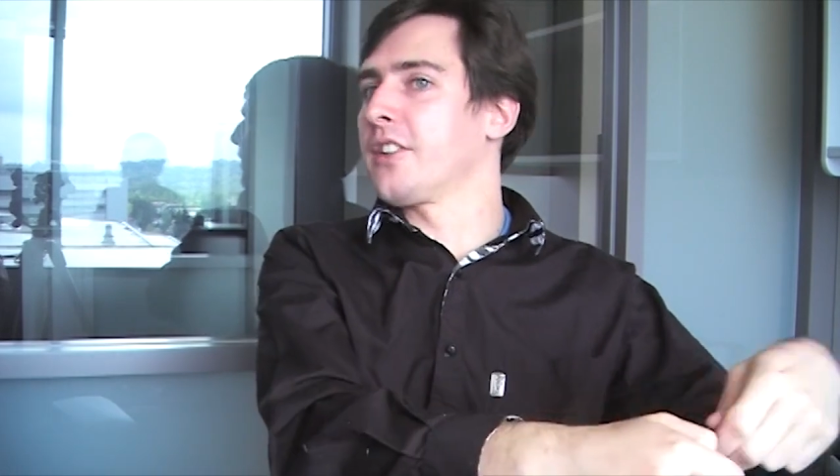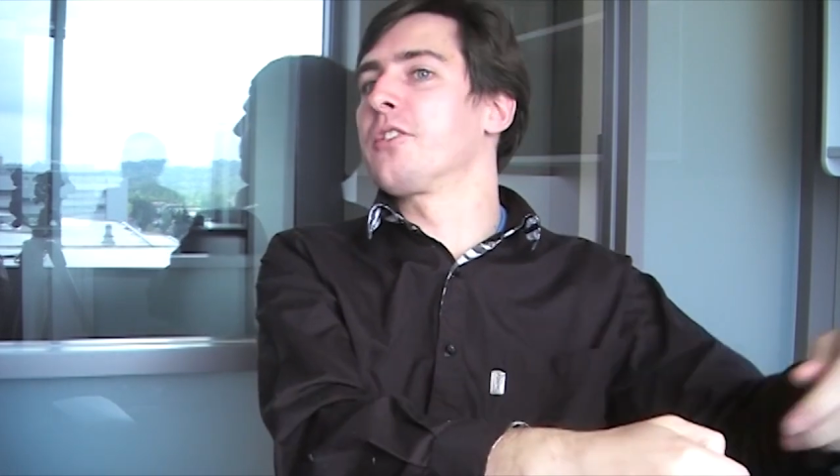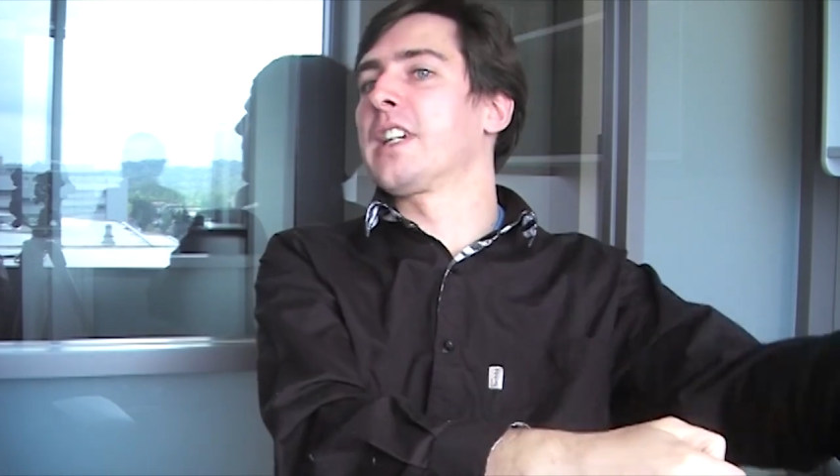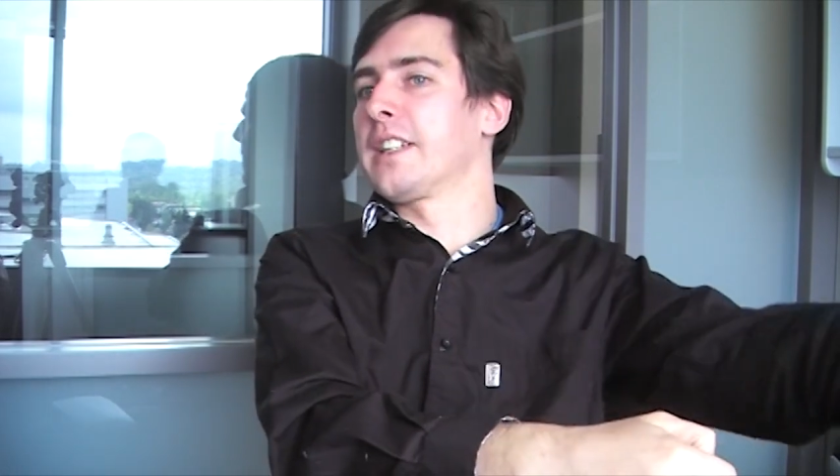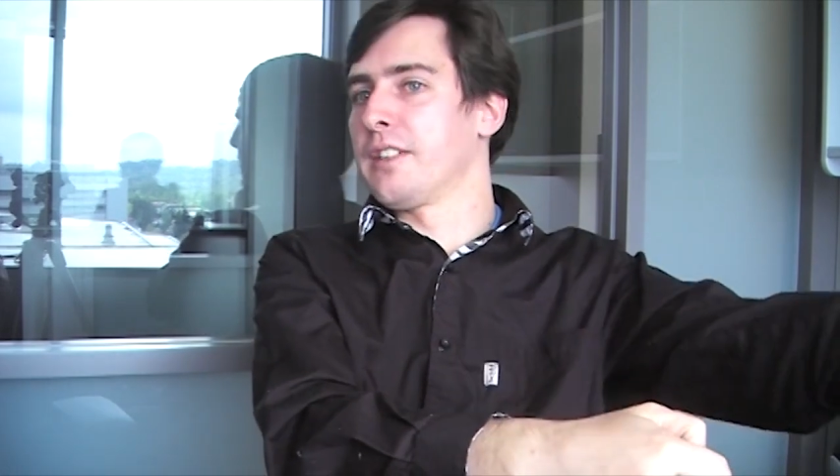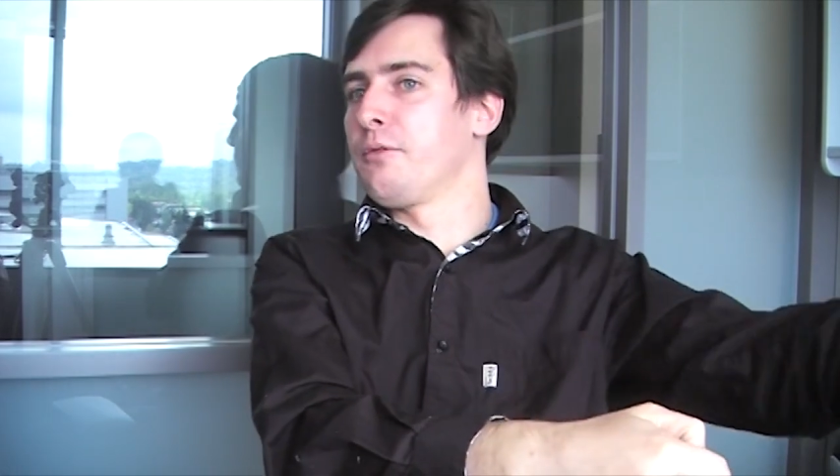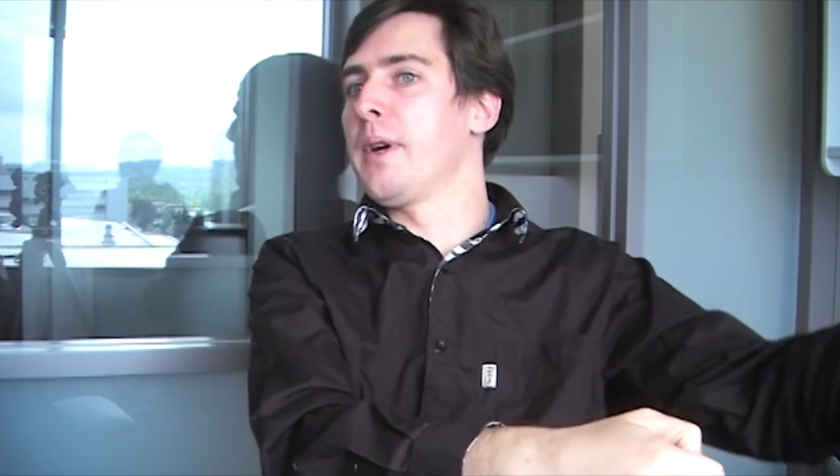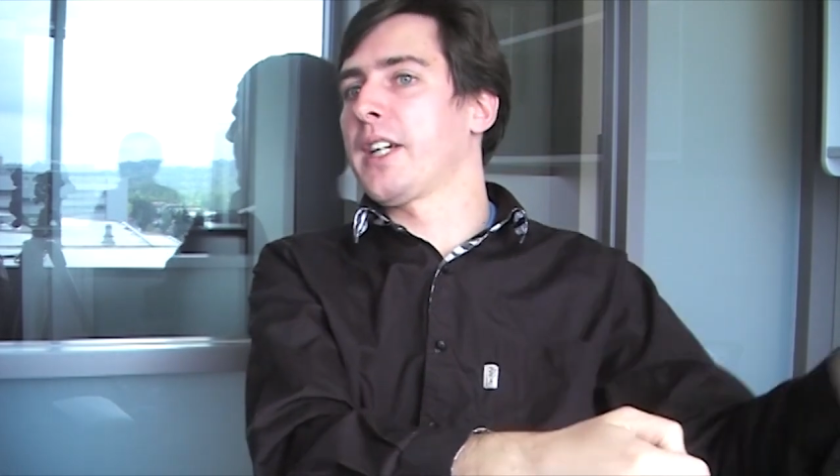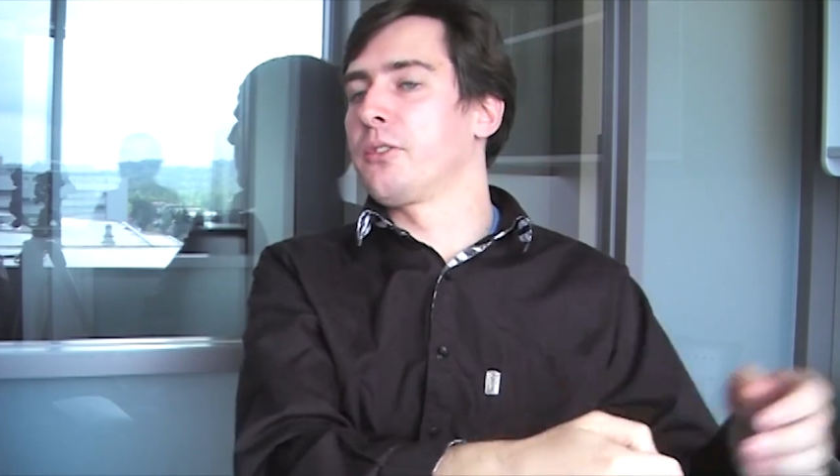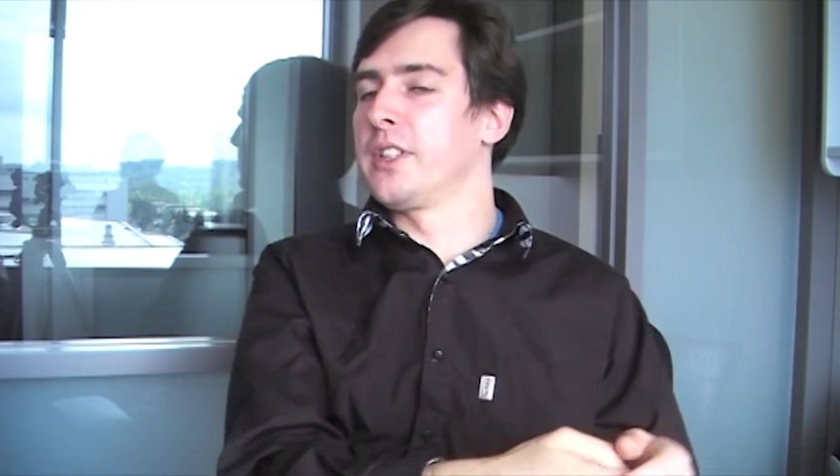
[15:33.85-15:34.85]
that you can
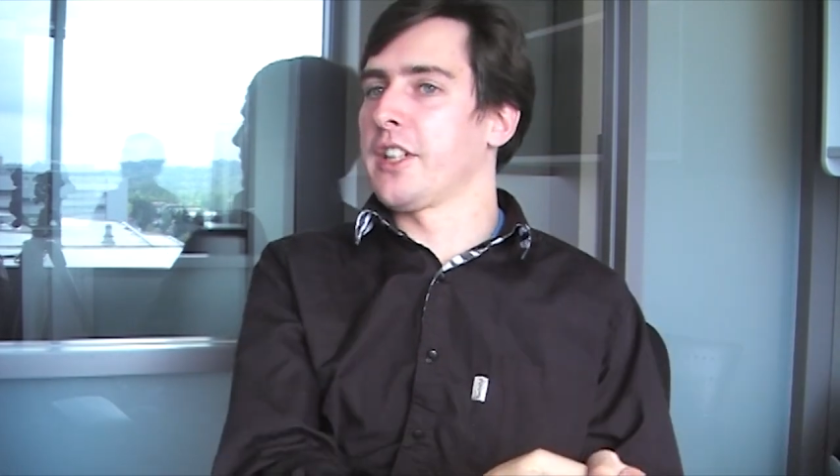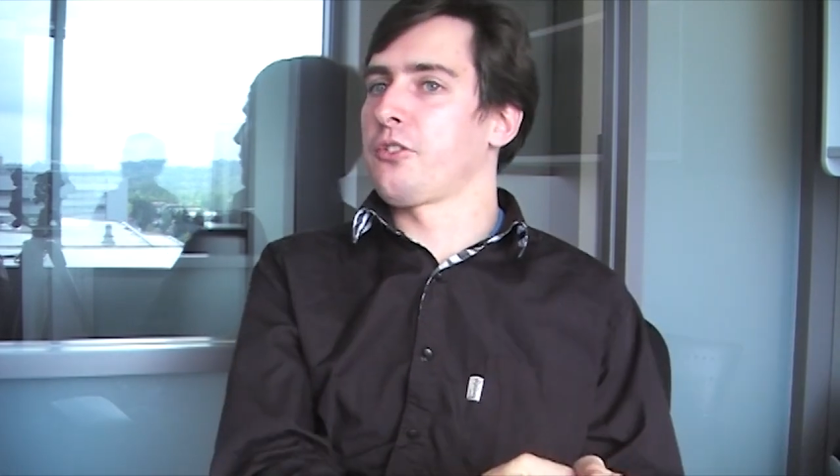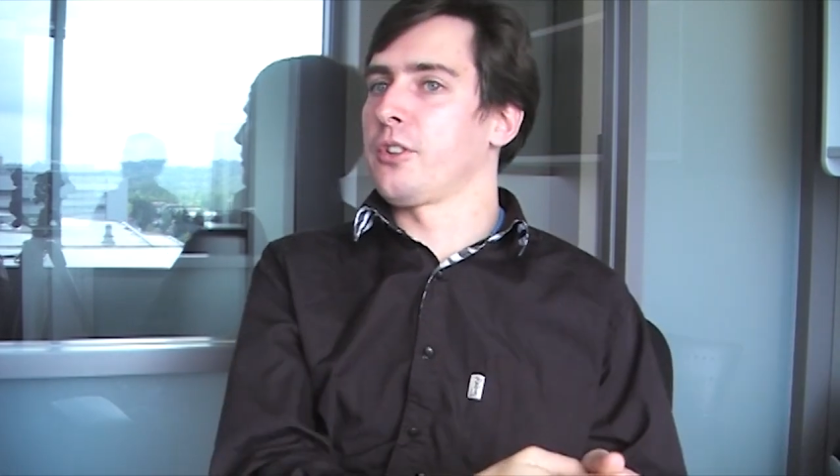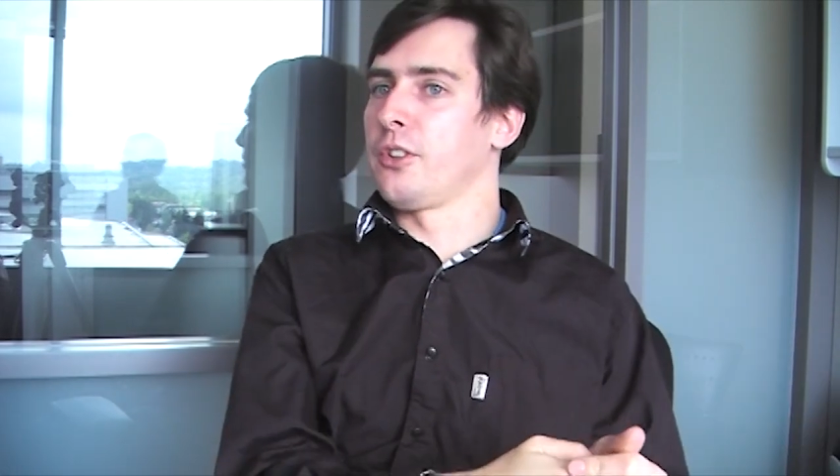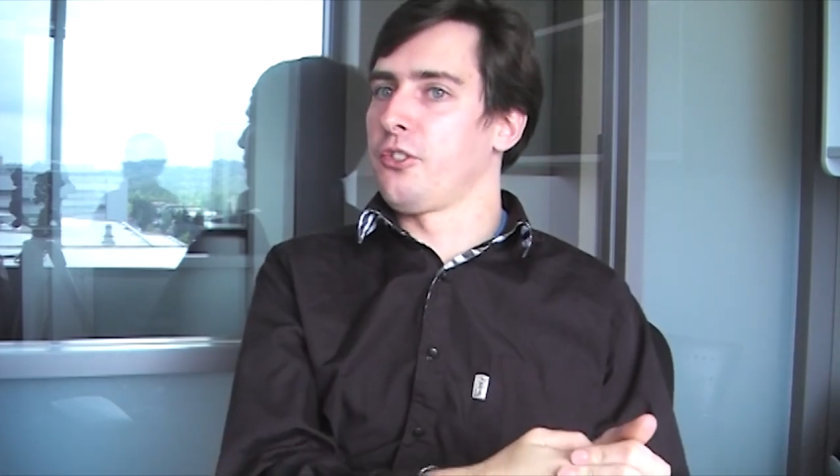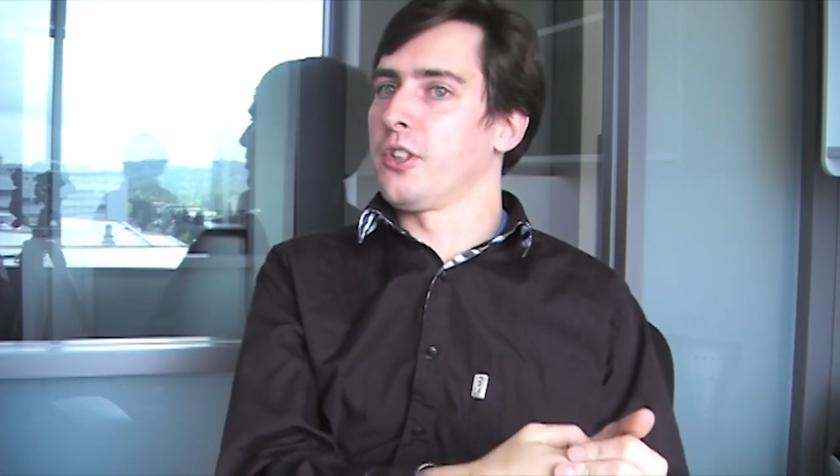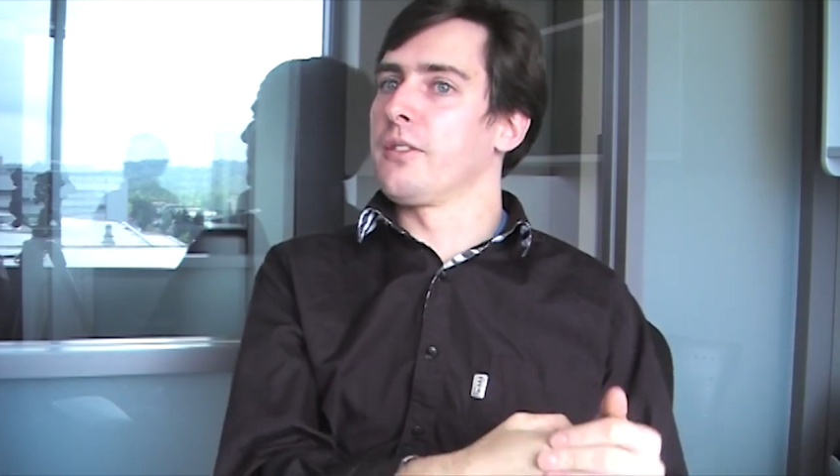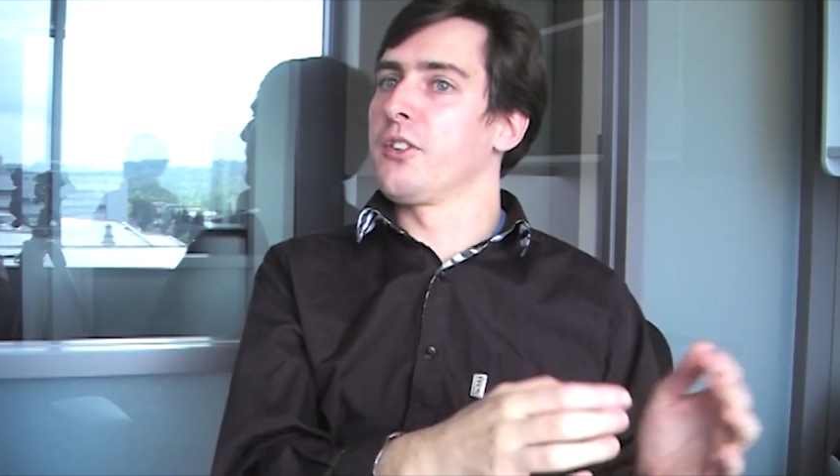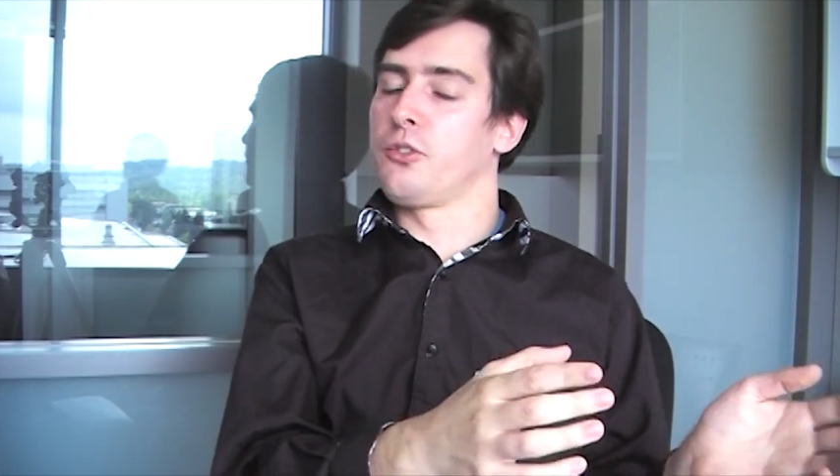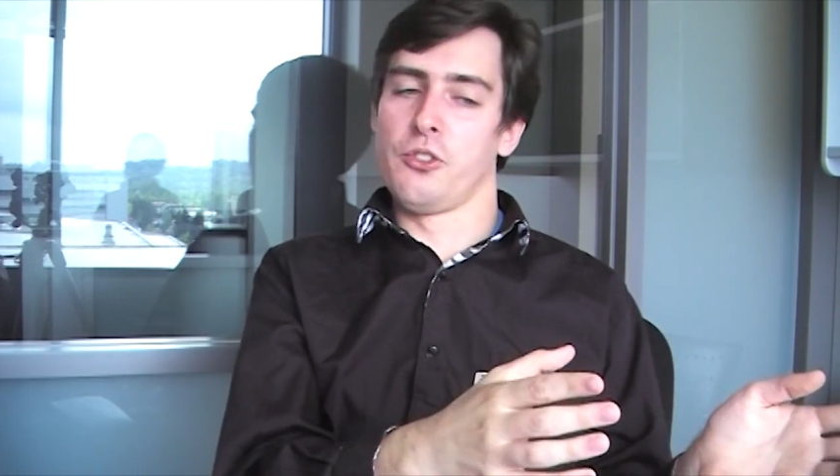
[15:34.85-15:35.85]
give back to the external
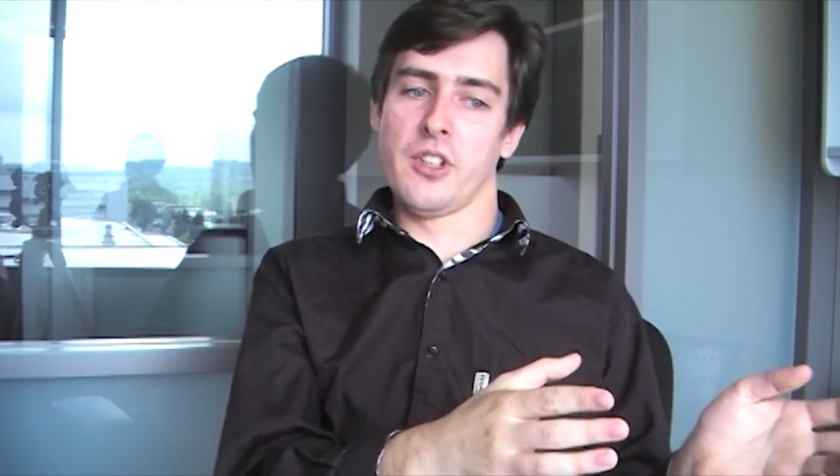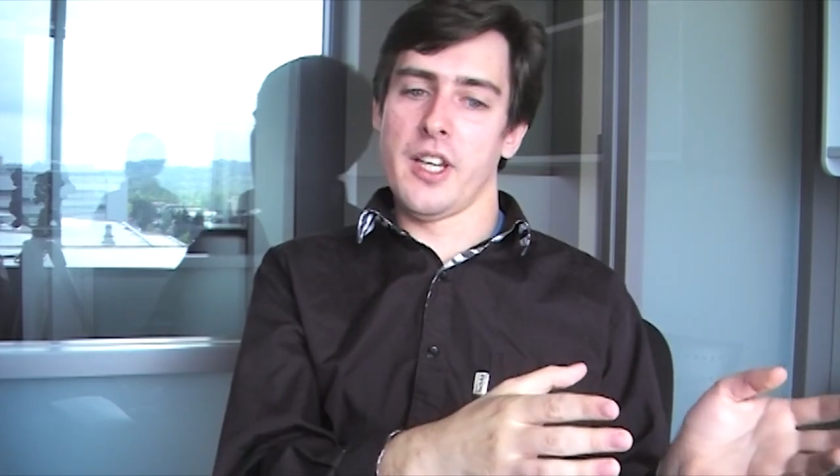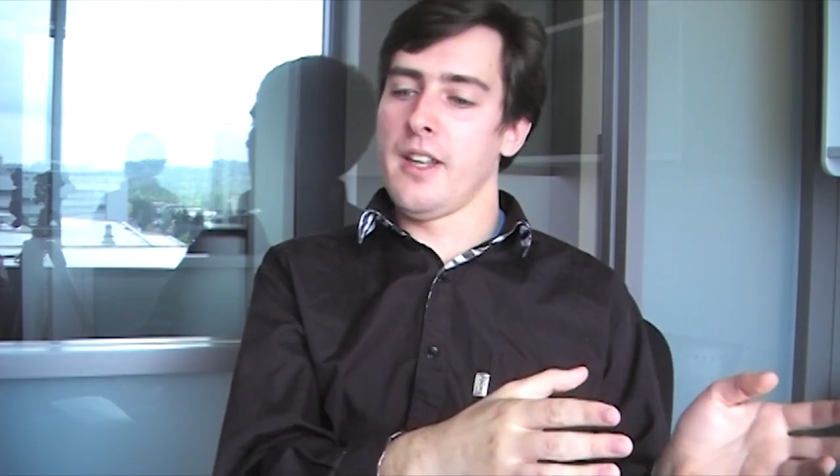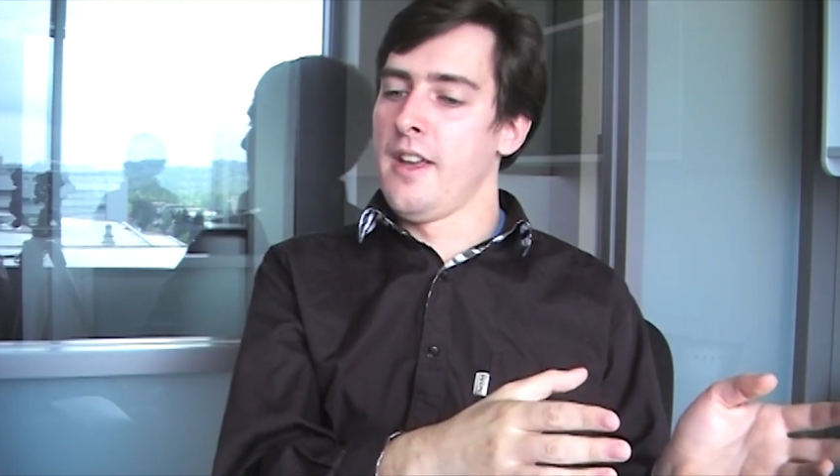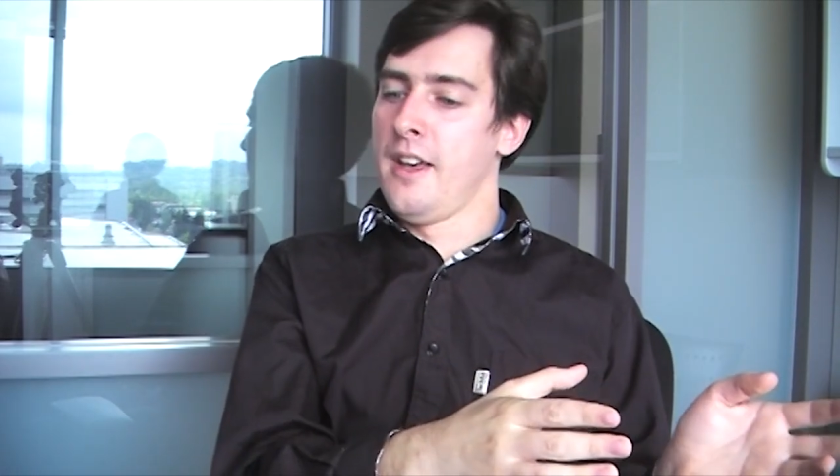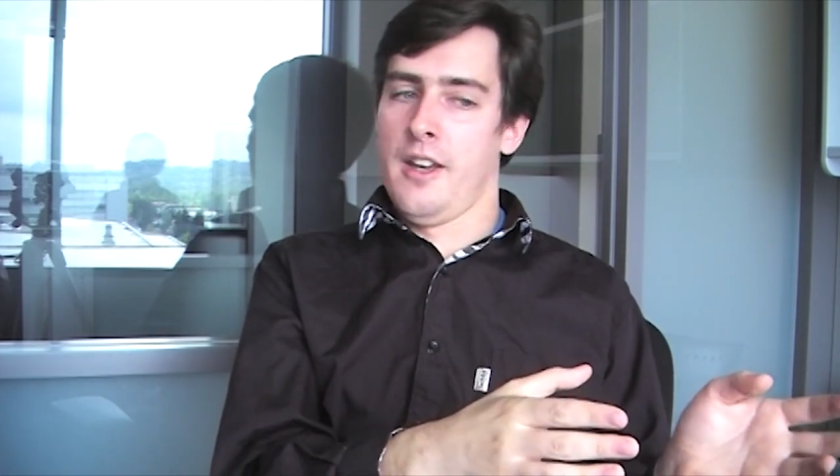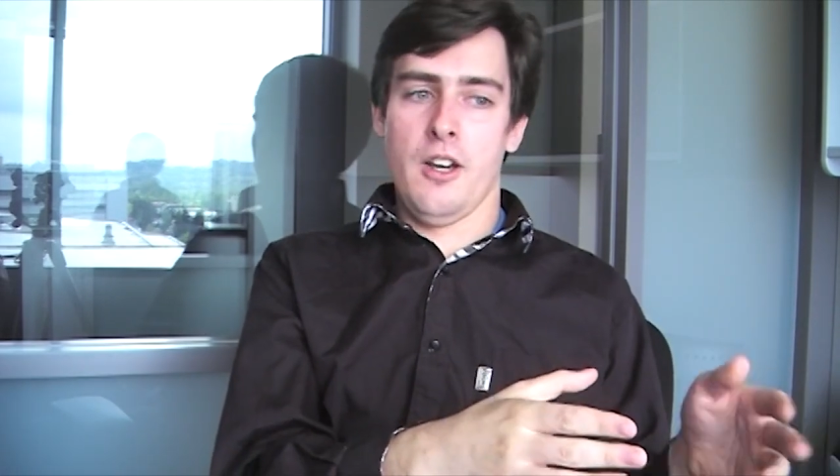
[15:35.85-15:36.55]
service to say,